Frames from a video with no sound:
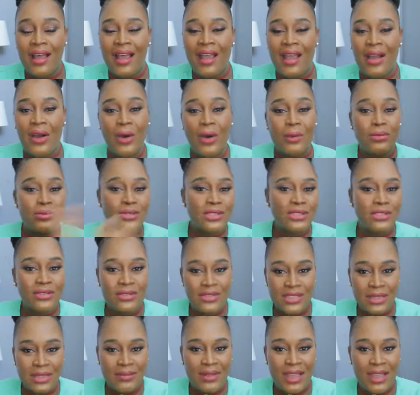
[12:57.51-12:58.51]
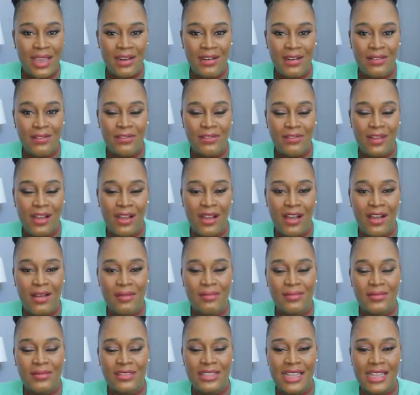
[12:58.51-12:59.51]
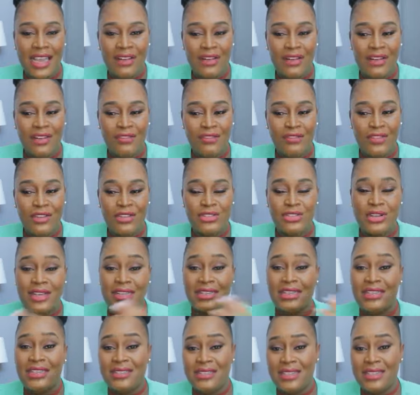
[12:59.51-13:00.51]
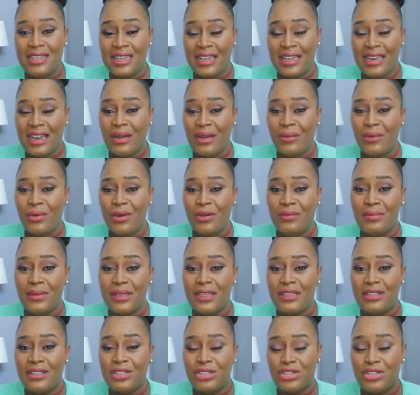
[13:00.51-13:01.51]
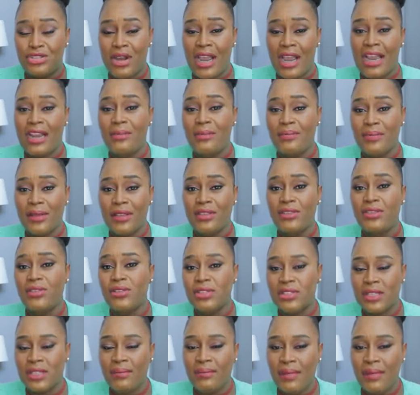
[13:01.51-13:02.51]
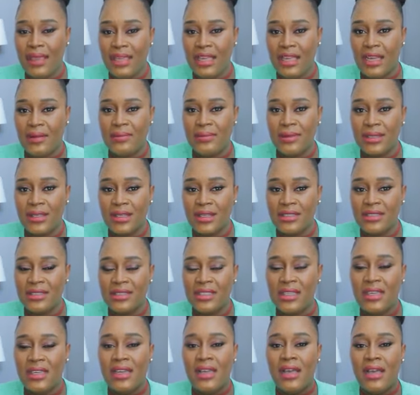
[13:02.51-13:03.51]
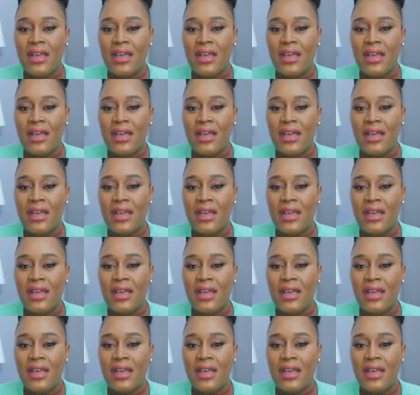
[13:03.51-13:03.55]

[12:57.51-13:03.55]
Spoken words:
I hope to do some down in the future. I did say that I would be trying to do some makeup looks.